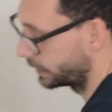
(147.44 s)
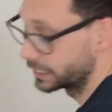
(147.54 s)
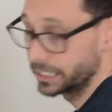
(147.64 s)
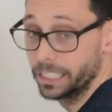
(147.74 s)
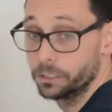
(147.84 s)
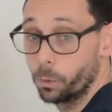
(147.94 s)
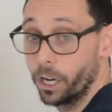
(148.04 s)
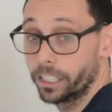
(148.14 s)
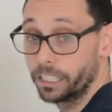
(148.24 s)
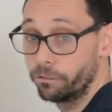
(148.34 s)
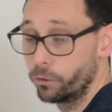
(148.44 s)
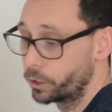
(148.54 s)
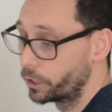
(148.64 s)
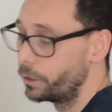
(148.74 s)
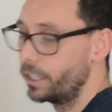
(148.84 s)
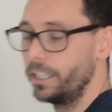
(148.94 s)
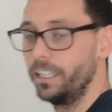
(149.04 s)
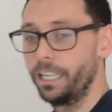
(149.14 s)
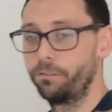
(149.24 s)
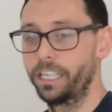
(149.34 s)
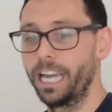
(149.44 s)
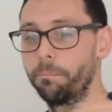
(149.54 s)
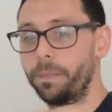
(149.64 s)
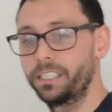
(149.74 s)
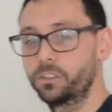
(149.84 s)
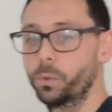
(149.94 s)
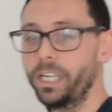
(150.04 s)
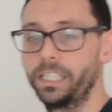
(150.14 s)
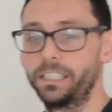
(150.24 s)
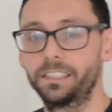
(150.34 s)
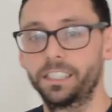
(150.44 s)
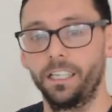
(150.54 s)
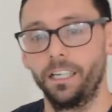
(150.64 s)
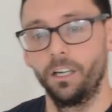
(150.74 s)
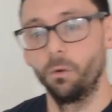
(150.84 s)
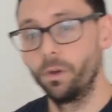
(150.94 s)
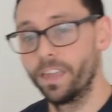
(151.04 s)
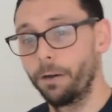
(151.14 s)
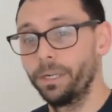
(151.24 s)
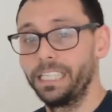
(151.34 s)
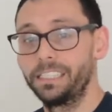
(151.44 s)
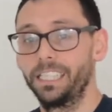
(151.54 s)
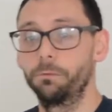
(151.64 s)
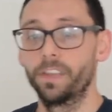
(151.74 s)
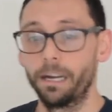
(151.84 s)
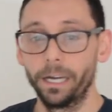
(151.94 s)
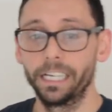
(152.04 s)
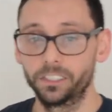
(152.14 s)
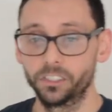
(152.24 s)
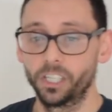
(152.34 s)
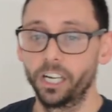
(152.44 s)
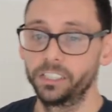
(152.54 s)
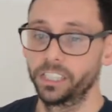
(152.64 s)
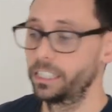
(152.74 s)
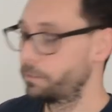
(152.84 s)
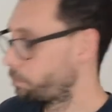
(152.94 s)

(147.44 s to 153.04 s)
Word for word: insulin is working for you. If you're getting big swings without eating, without exercising,